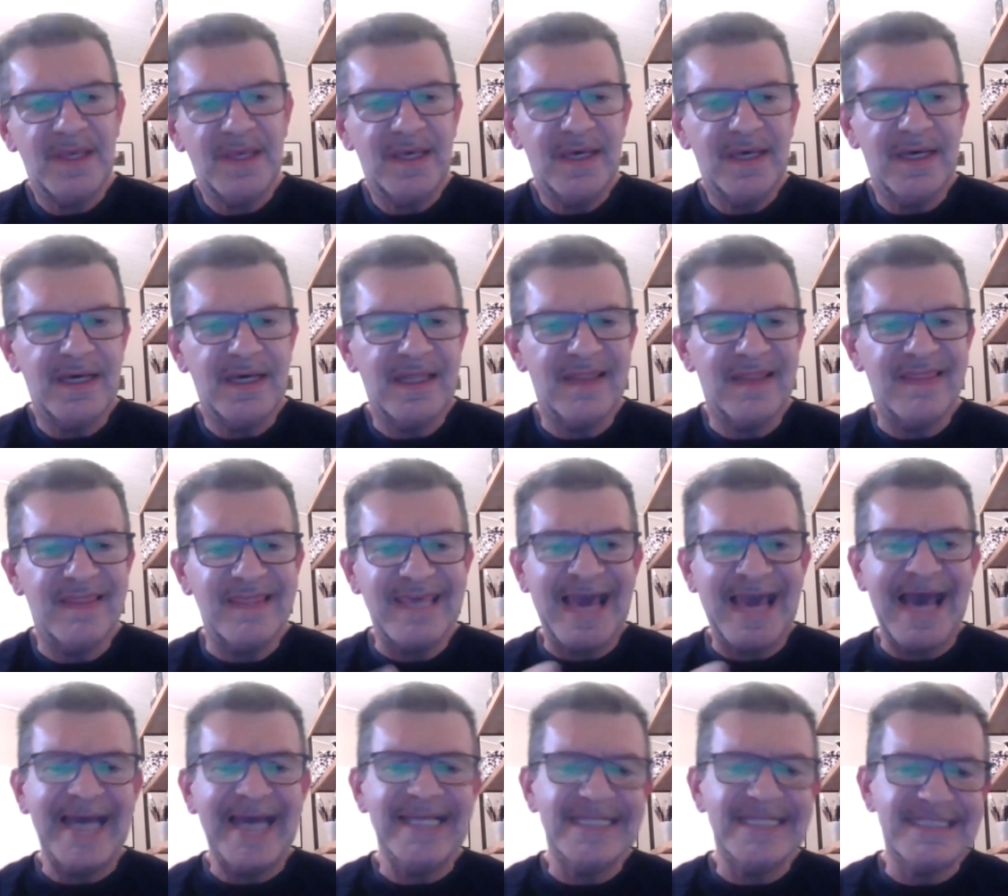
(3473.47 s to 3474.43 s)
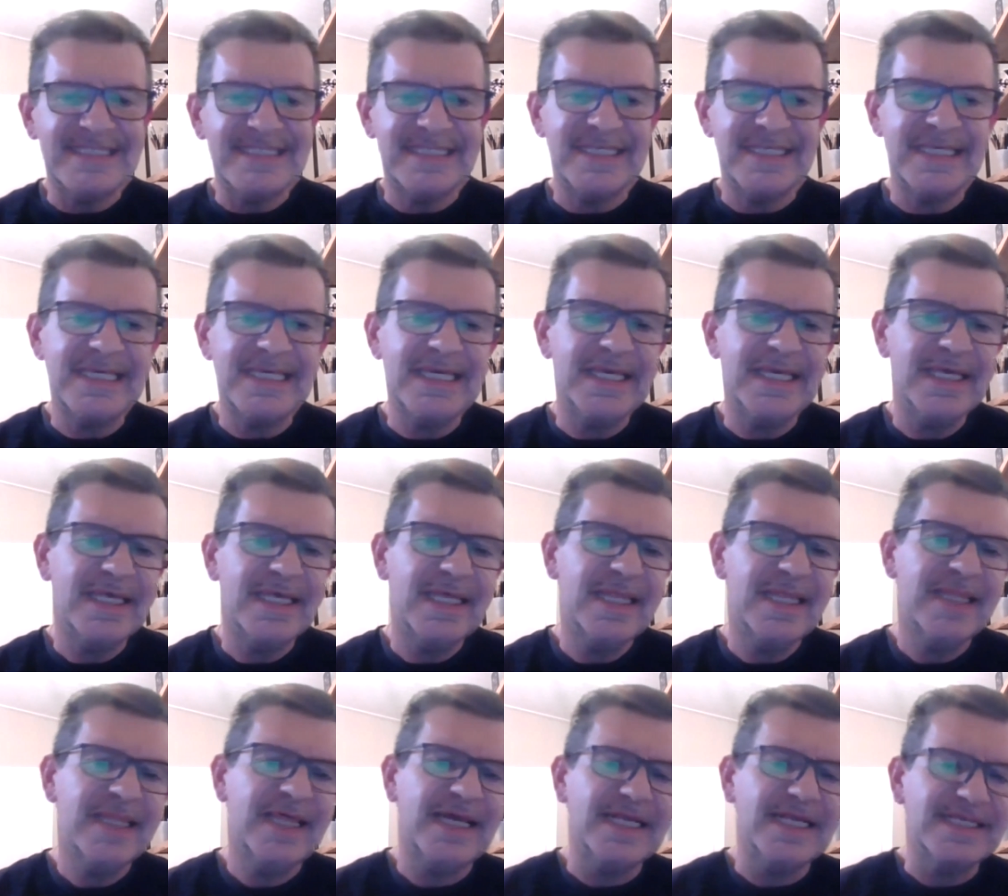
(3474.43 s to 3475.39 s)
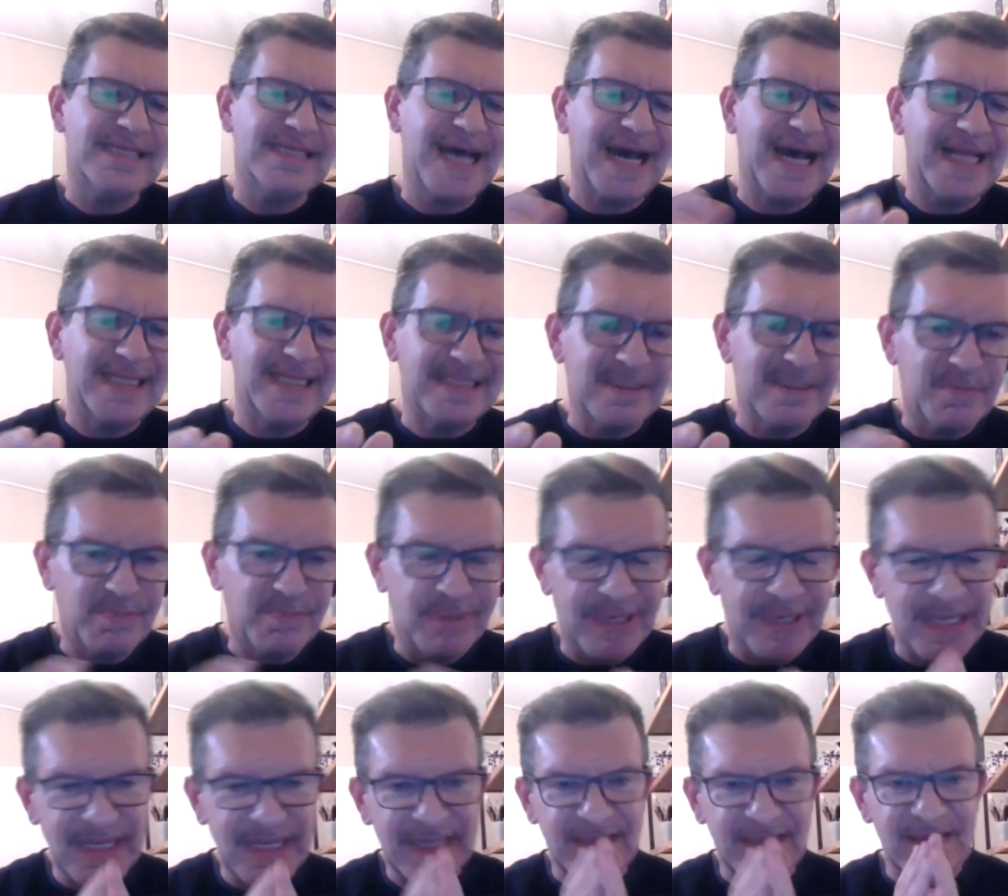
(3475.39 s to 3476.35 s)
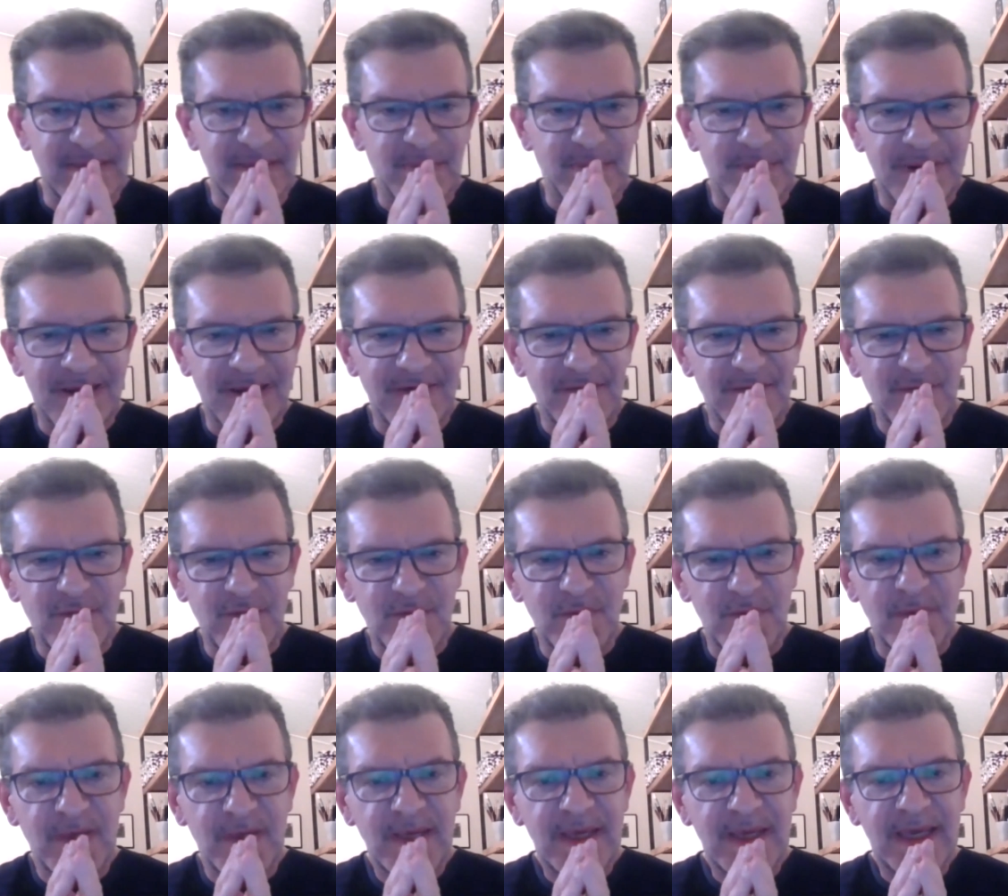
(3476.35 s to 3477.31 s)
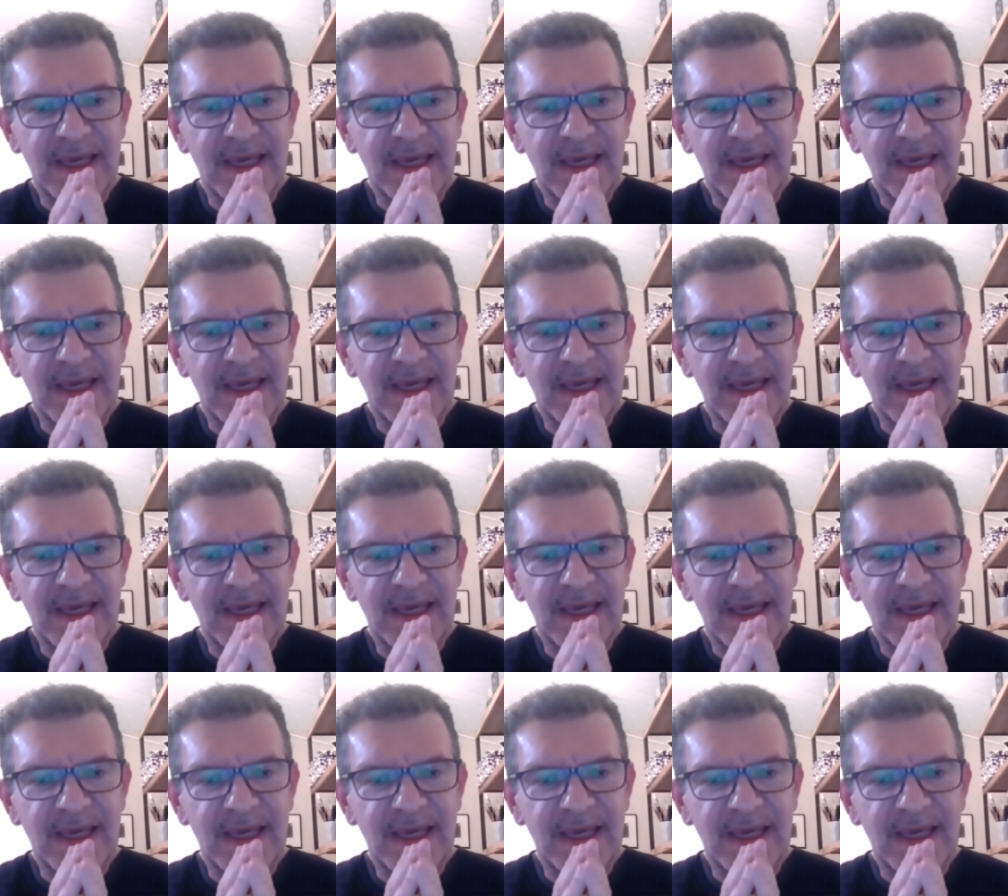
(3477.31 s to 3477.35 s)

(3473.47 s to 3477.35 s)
IT that is underpinning the platform